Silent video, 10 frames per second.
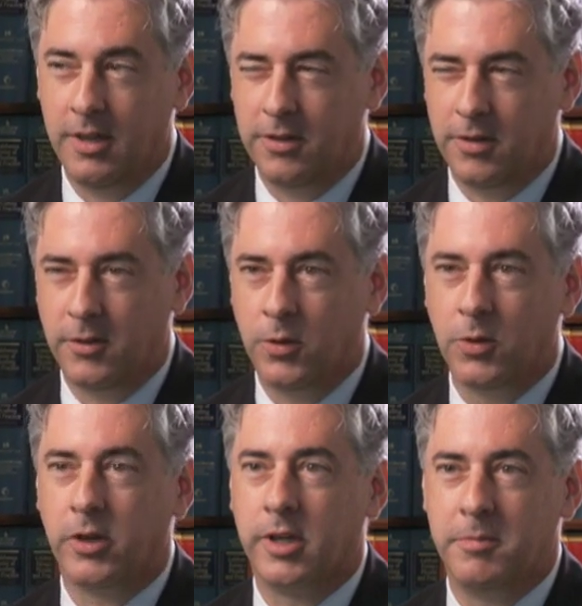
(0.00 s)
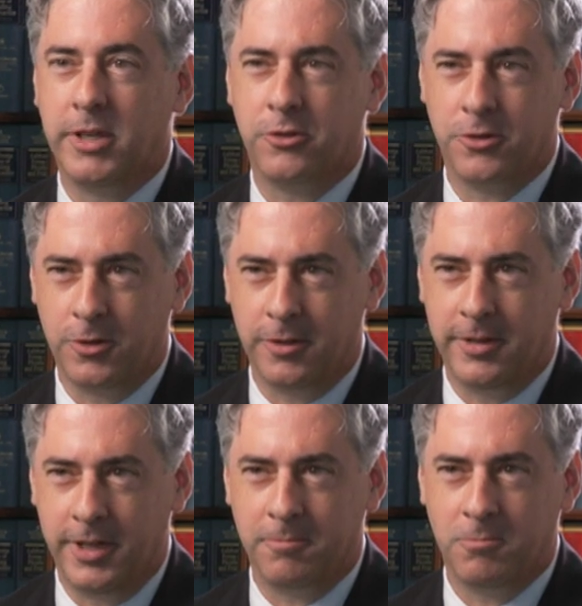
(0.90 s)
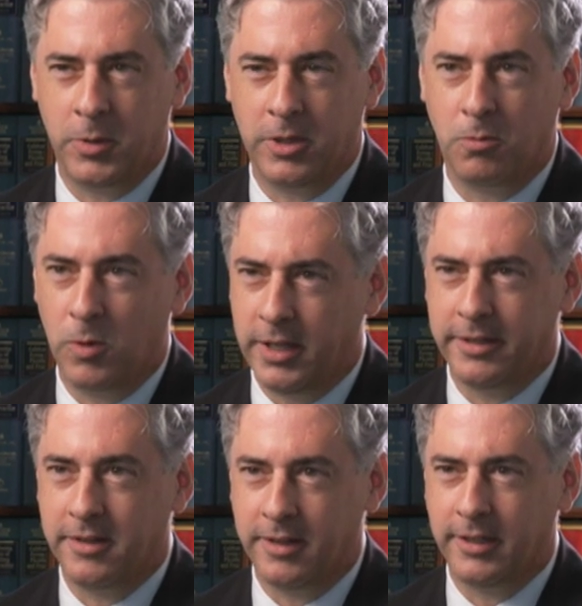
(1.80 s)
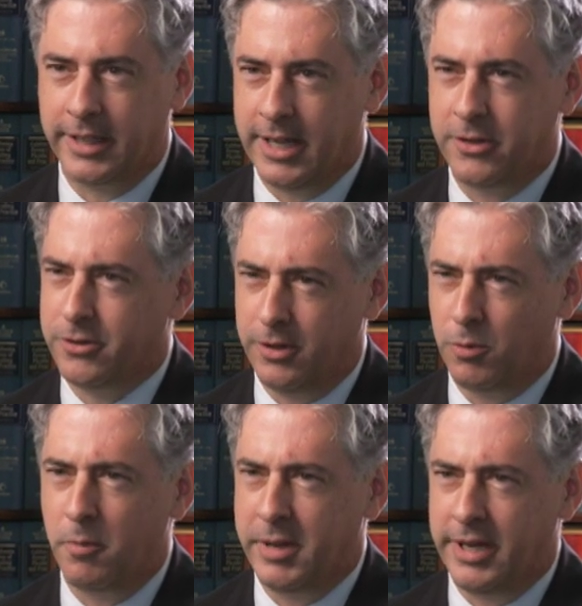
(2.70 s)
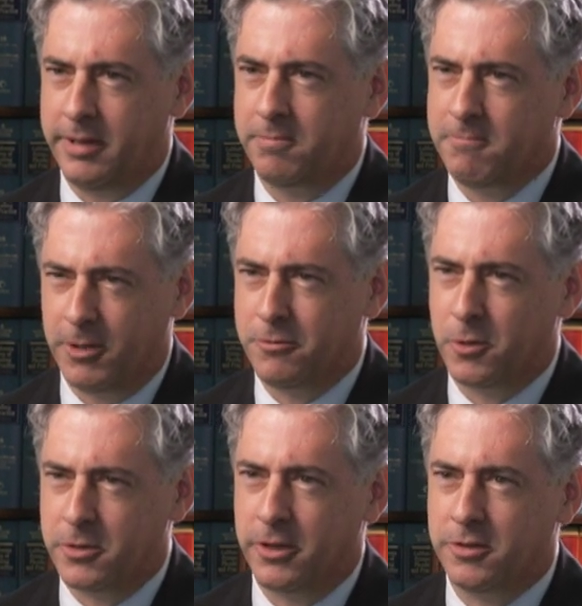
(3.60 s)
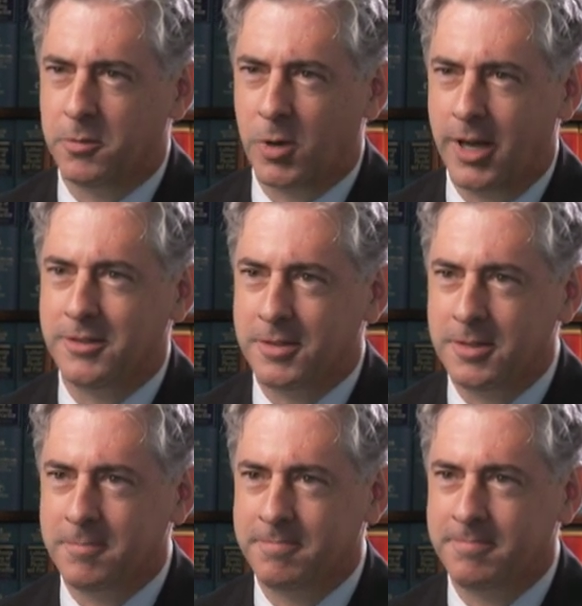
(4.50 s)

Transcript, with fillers: so the lawyer can be assured that when you're well into the litigation there won't be any unfortunate surprises.